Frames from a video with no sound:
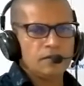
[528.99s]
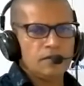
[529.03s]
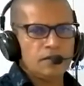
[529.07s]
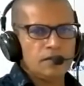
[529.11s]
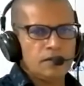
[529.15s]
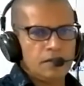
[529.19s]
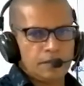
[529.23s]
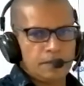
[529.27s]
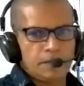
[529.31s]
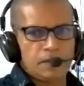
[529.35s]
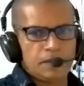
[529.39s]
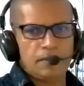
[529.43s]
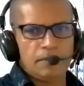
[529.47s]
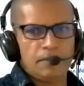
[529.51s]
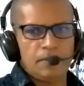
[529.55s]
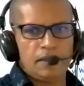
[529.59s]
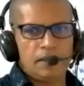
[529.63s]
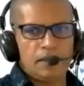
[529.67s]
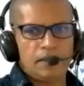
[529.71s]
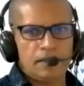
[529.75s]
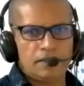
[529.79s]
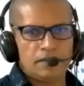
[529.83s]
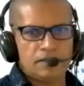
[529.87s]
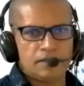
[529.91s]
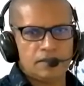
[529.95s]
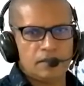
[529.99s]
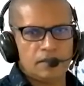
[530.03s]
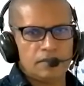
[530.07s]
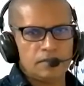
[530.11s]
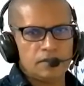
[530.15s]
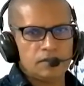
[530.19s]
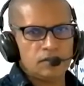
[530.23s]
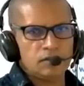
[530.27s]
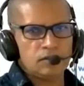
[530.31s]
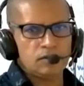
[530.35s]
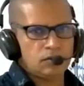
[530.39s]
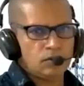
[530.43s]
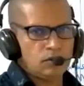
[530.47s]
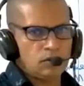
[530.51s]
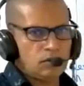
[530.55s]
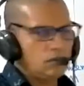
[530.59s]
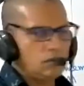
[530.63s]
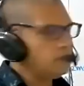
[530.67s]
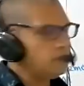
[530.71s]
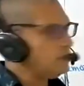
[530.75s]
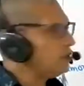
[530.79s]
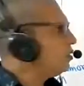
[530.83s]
different mechanisms to